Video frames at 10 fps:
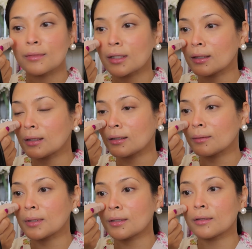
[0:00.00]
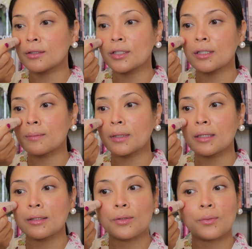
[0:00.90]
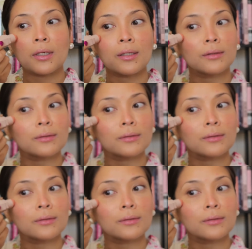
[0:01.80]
A little bit on the cheek plane as well.